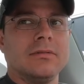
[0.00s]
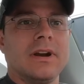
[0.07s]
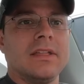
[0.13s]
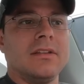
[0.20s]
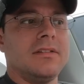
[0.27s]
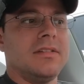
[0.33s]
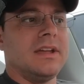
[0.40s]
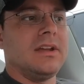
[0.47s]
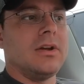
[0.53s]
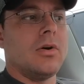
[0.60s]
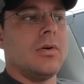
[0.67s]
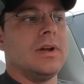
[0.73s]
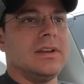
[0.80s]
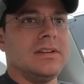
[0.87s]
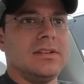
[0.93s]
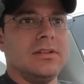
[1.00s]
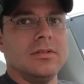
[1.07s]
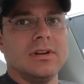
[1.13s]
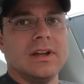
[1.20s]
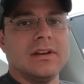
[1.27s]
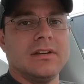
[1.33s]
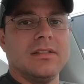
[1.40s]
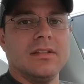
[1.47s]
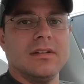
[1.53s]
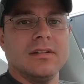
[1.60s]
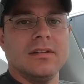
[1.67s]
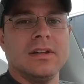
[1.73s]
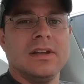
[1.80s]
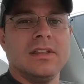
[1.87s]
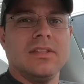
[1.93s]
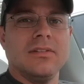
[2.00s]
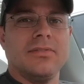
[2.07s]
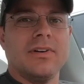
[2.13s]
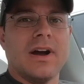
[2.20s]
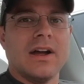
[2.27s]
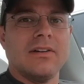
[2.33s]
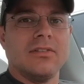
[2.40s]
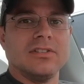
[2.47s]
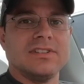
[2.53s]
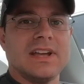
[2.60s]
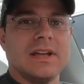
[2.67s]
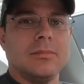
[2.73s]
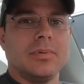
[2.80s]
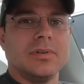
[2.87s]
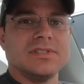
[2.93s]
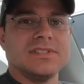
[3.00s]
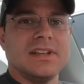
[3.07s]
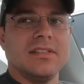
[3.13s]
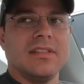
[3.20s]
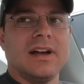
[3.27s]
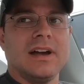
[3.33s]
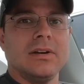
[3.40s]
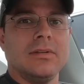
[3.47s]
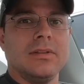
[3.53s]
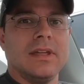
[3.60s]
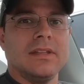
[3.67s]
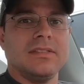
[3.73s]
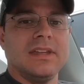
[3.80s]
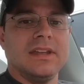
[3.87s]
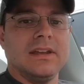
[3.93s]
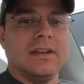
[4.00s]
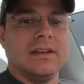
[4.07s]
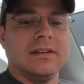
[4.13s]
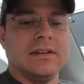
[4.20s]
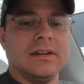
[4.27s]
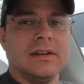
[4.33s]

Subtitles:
Rather than going to kind of the 5 or 10% line that they